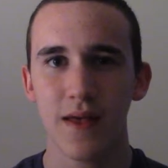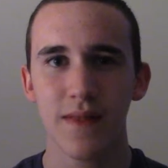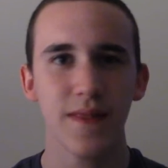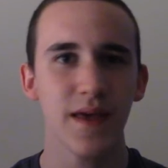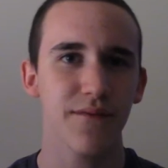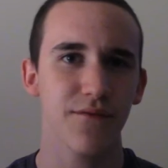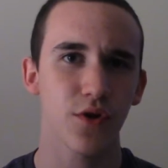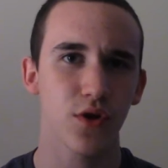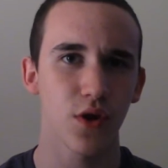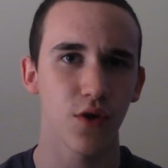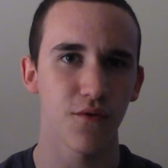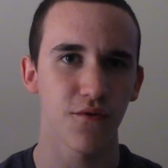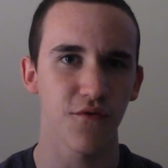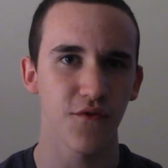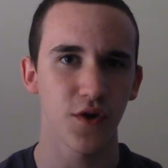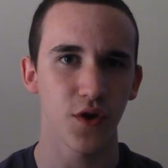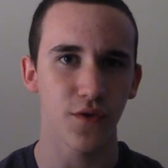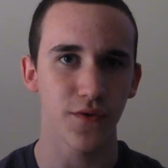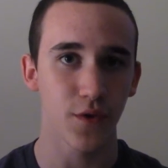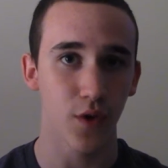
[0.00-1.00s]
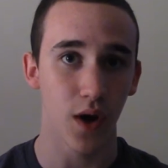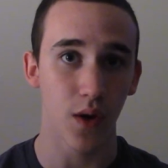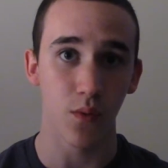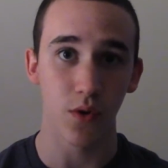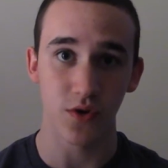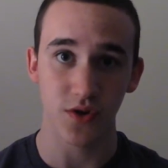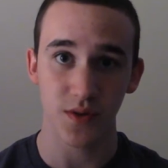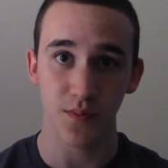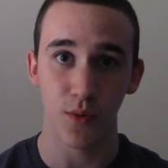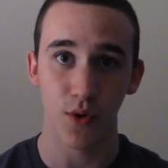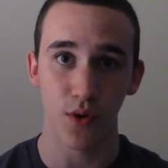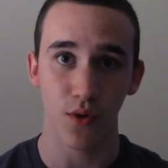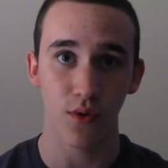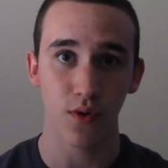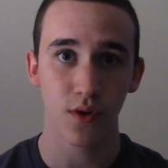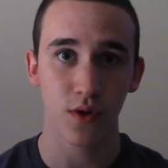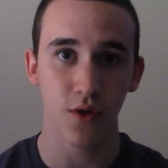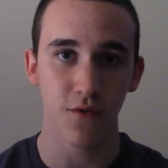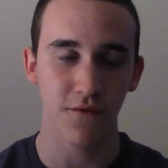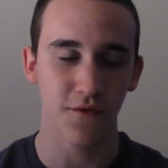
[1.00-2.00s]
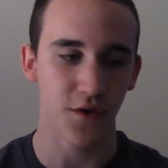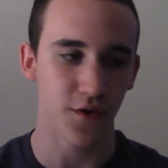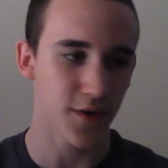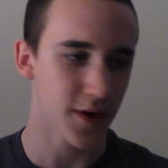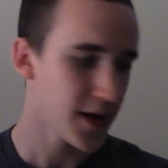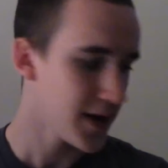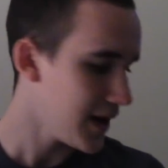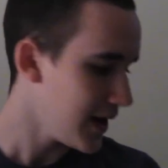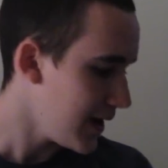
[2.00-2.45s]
than for Cloverfield, though I will spoil Cloverfield.